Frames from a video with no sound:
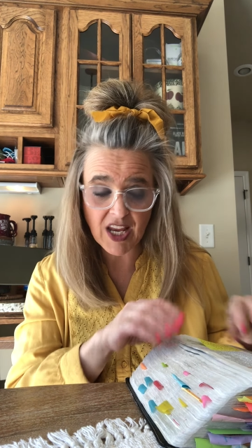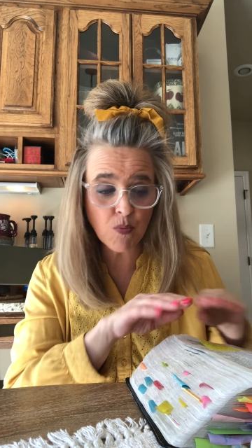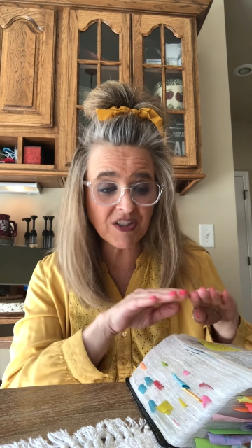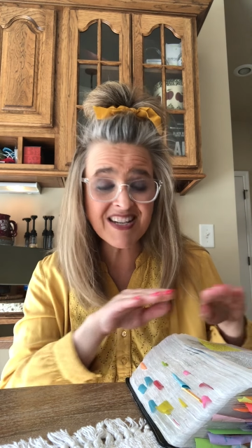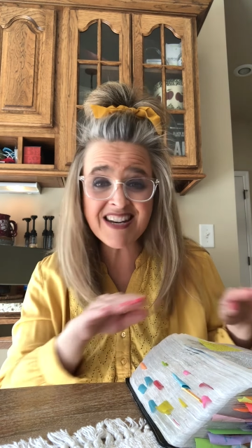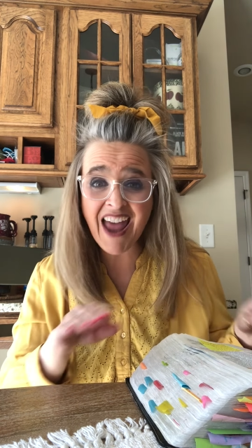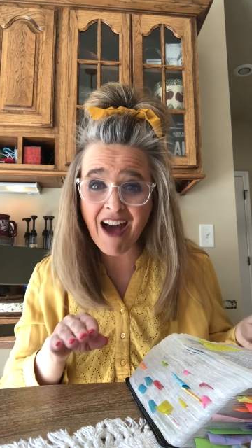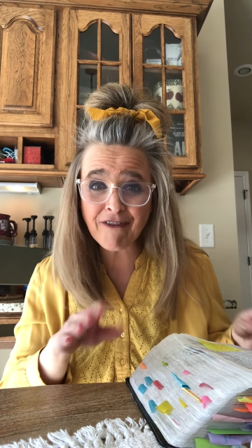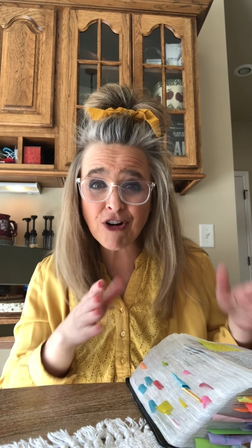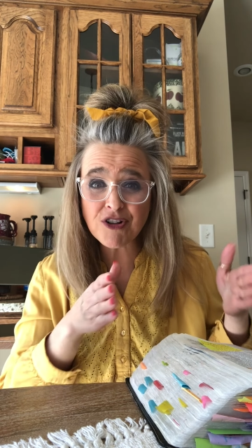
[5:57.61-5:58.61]
He will
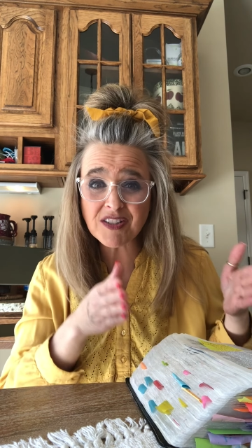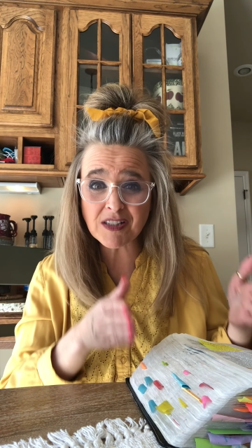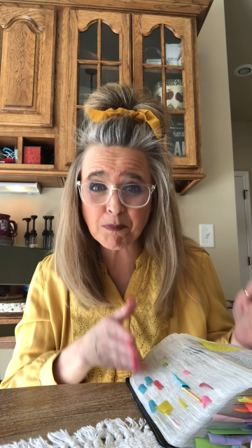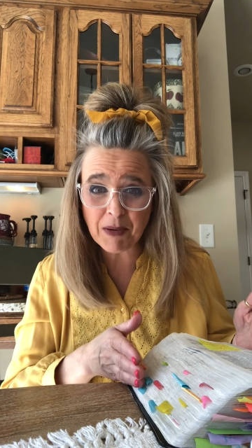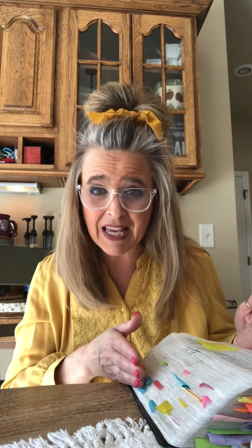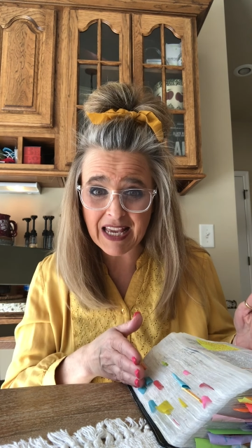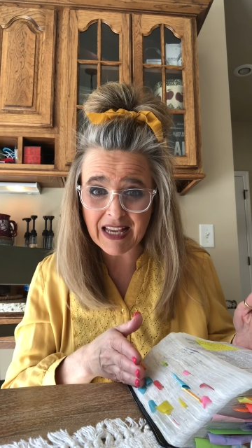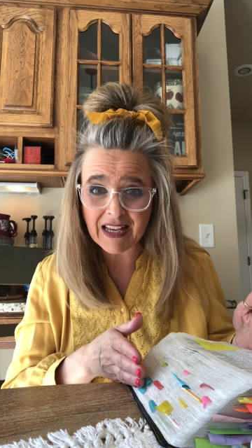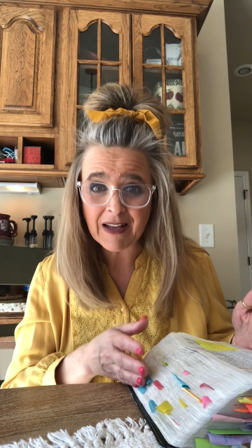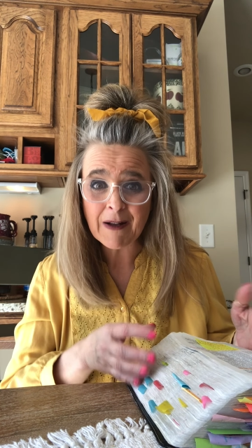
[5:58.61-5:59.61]
never
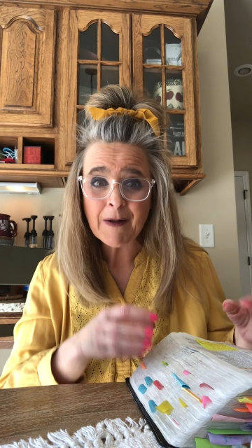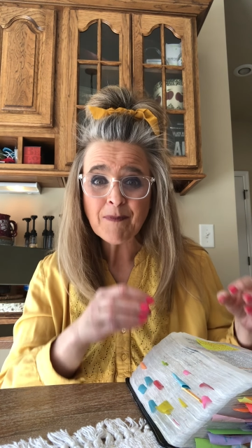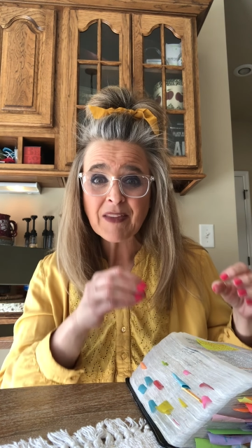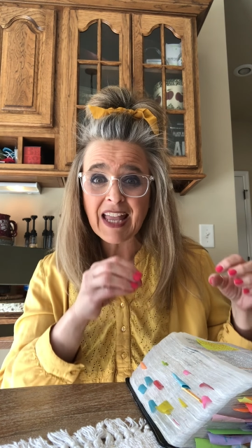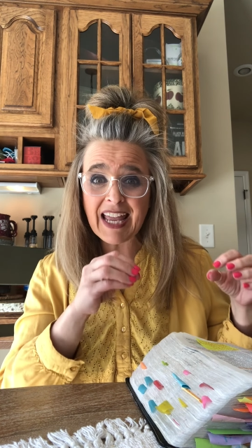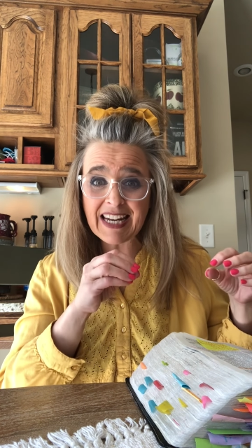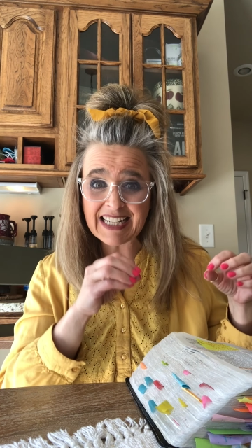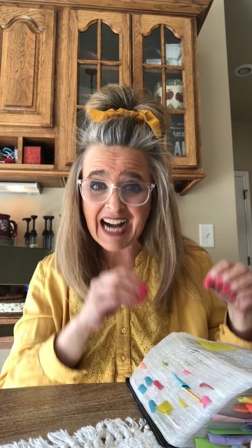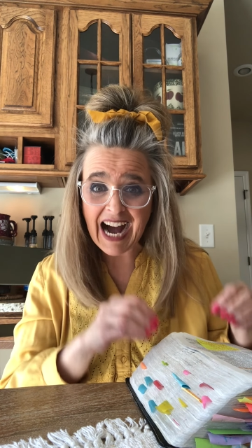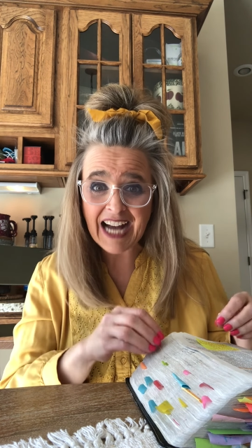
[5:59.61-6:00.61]
speak in a
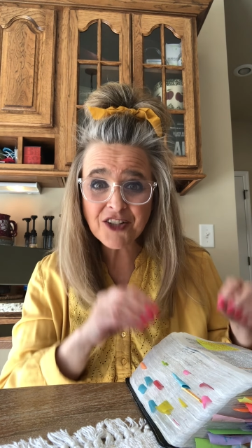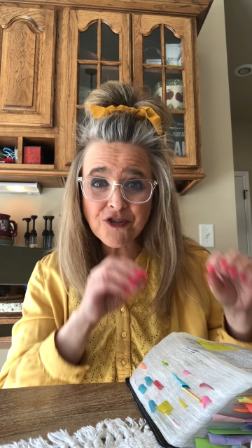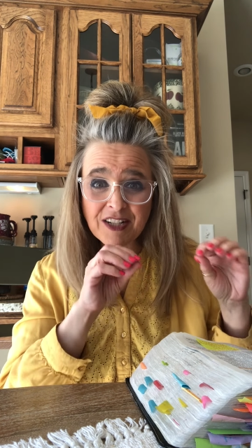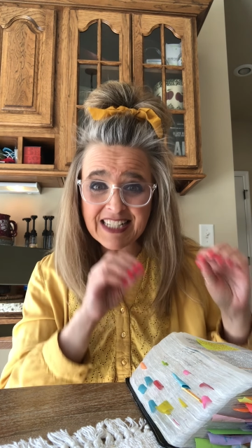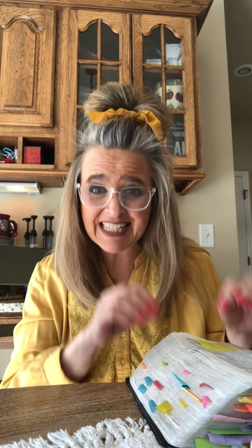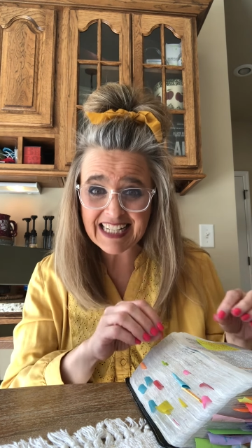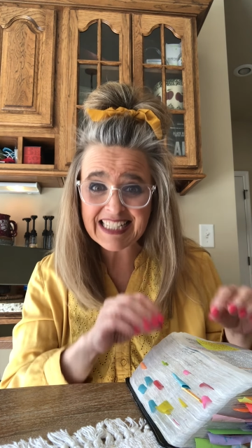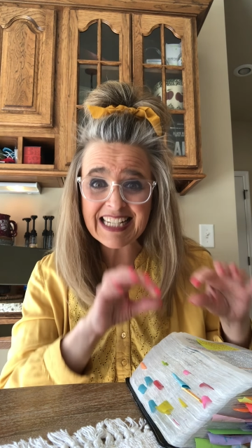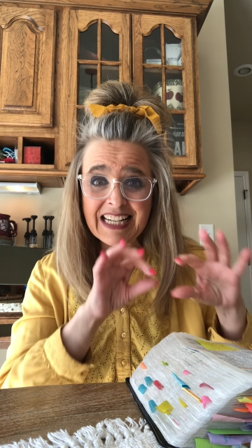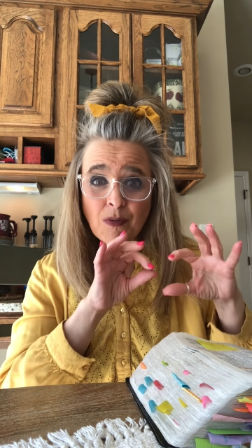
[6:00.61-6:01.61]

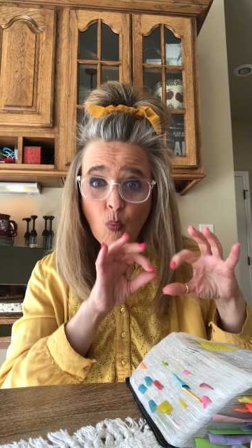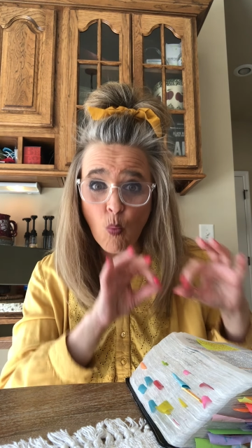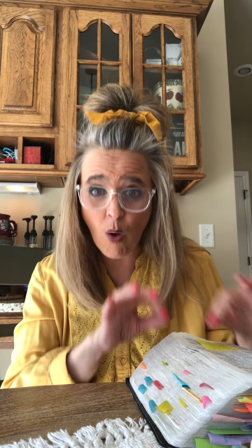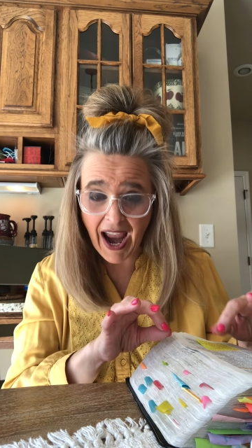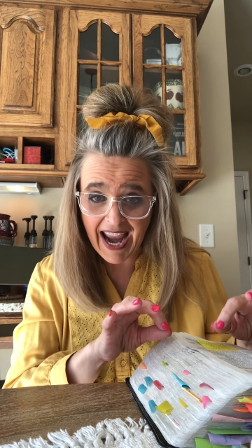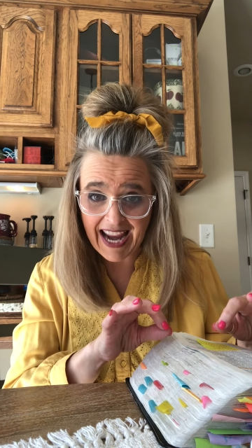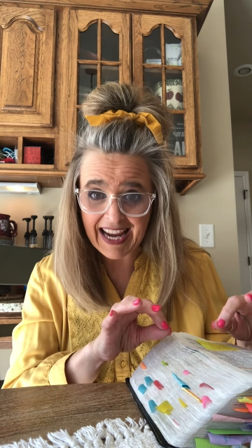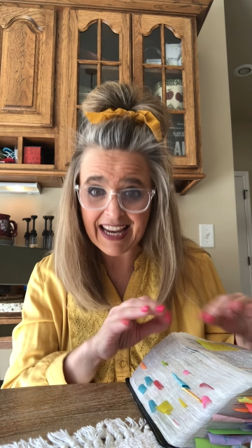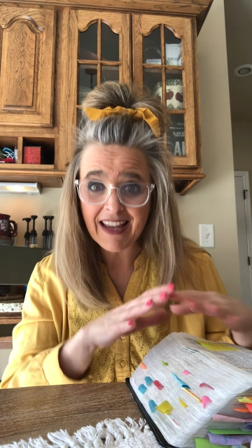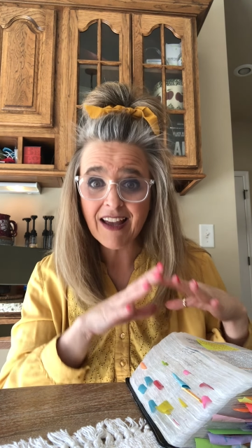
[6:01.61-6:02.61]
contradicting
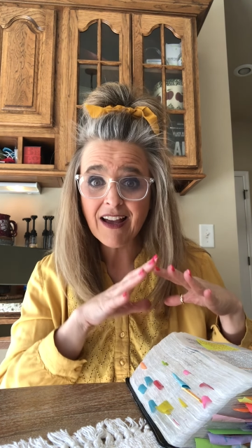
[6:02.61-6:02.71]
way